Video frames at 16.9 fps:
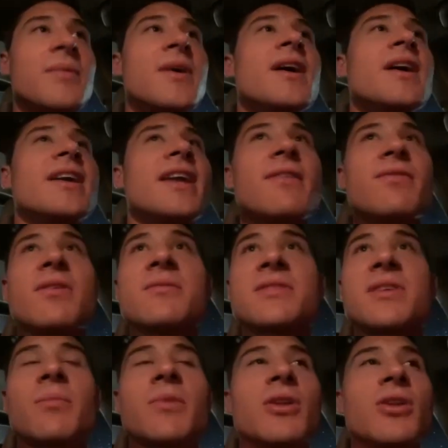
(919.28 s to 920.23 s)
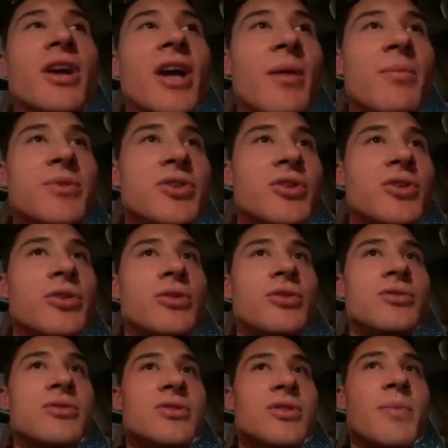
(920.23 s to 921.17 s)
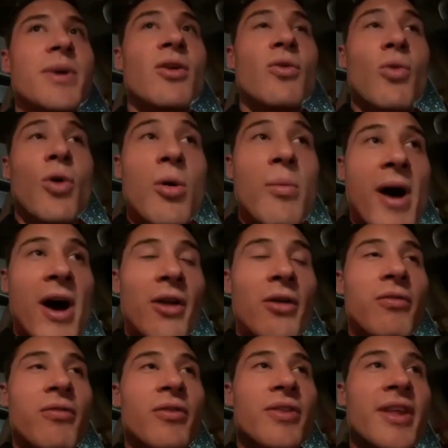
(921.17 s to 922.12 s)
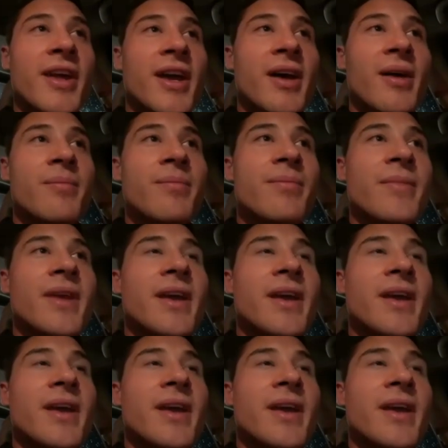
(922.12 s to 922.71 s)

give them something to look up to be a role model for them,